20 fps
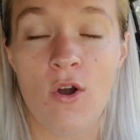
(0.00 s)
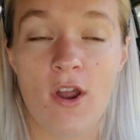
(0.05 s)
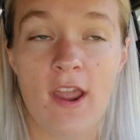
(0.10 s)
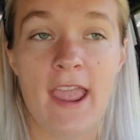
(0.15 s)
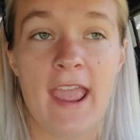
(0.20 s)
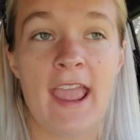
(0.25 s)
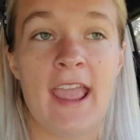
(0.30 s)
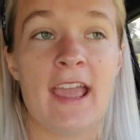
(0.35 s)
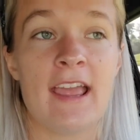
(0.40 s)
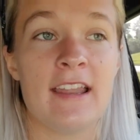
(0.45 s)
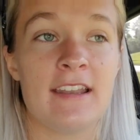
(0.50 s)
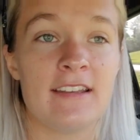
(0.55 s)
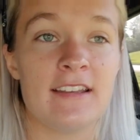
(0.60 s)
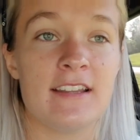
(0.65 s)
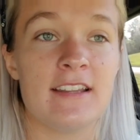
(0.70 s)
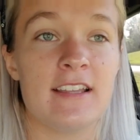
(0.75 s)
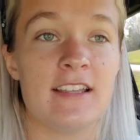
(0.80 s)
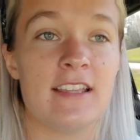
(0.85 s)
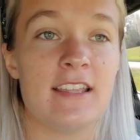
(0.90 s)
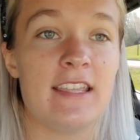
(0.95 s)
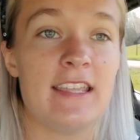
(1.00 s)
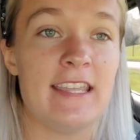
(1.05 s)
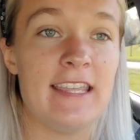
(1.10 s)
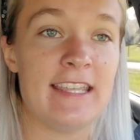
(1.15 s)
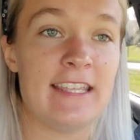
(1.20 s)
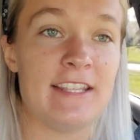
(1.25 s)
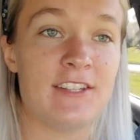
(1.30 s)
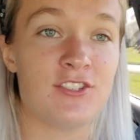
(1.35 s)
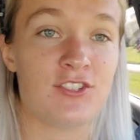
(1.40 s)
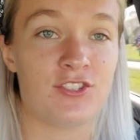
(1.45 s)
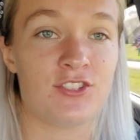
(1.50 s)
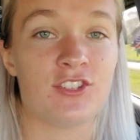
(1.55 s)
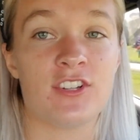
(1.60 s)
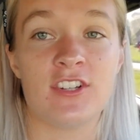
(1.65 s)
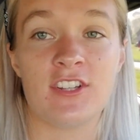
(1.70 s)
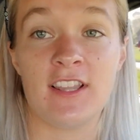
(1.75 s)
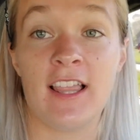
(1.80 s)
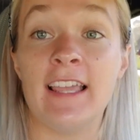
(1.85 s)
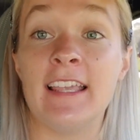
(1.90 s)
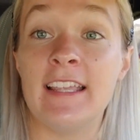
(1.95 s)
and Easter,
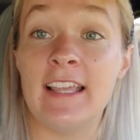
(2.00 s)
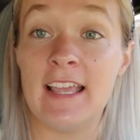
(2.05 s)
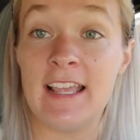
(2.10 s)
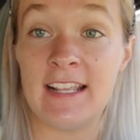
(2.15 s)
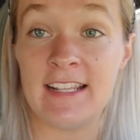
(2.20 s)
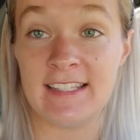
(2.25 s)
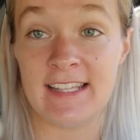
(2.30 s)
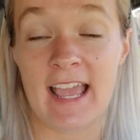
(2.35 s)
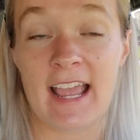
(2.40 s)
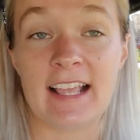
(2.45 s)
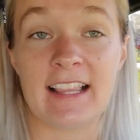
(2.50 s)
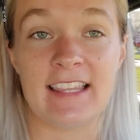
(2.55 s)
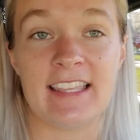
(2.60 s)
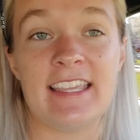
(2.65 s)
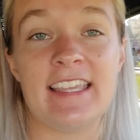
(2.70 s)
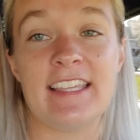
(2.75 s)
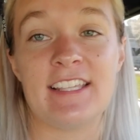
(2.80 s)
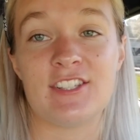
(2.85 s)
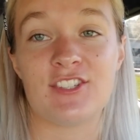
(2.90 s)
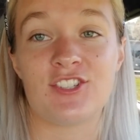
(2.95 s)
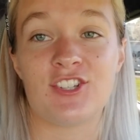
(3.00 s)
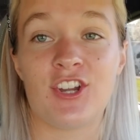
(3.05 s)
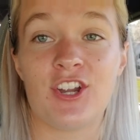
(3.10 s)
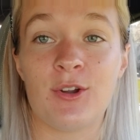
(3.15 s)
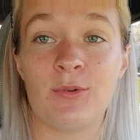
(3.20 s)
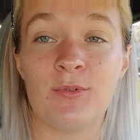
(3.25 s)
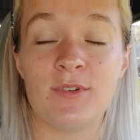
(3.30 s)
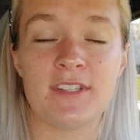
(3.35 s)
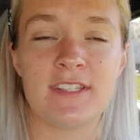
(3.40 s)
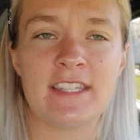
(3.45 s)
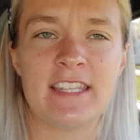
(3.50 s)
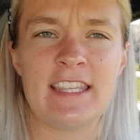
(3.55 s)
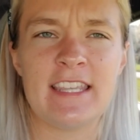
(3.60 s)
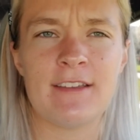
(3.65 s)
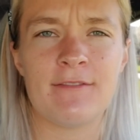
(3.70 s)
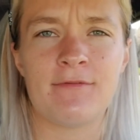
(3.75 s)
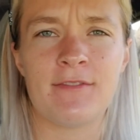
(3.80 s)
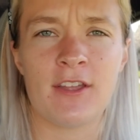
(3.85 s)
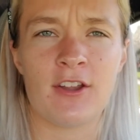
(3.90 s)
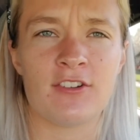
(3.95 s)
like exactly Easter. And we'll see
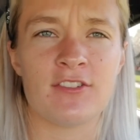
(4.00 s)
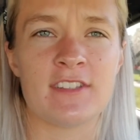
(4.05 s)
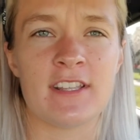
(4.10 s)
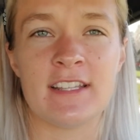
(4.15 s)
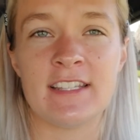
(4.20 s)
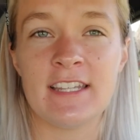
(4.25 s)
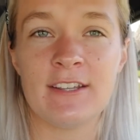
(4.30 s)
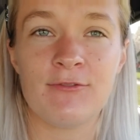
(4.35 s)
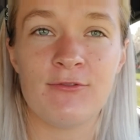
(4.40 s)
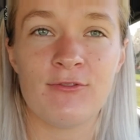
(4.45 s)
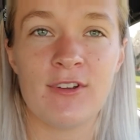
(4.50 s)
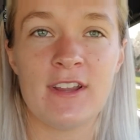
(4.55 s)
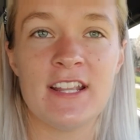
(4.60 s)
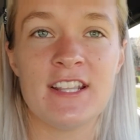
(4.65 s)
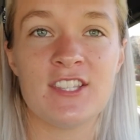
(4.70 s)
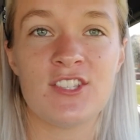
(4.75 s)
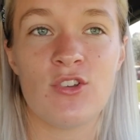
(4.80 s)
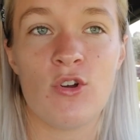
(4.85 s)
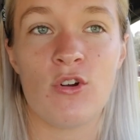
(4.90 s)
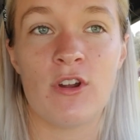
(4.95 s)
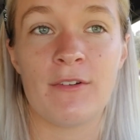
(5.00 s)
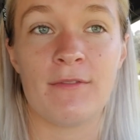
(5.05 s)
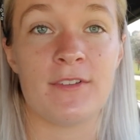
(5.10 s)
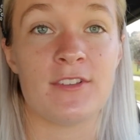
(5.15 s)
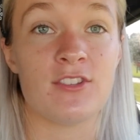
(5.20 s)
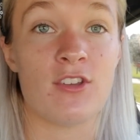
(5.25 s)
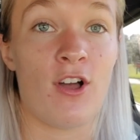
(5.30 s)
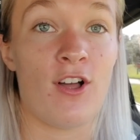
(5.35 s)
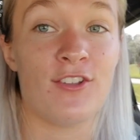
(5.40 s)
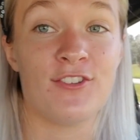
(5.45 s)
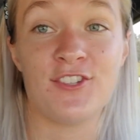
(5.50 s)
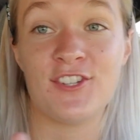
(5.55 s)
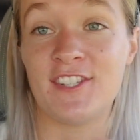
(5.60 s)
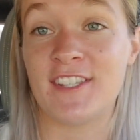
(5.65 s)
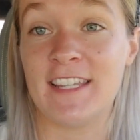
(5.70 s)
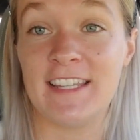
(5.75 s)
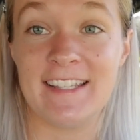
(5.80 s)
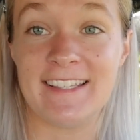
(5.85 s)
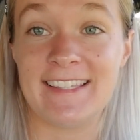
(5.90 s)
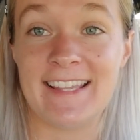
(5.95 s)
if there's a difference or if it's all just
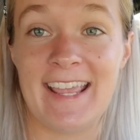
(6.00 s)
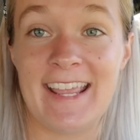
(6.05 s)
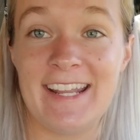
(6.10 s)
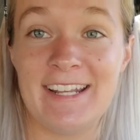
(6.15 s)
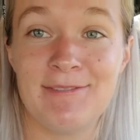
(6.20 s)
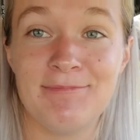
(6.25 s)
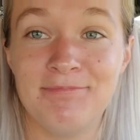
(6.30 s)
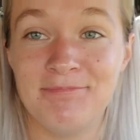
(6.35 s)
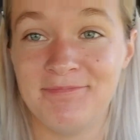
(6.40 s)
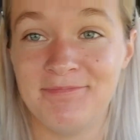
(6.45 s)
insane.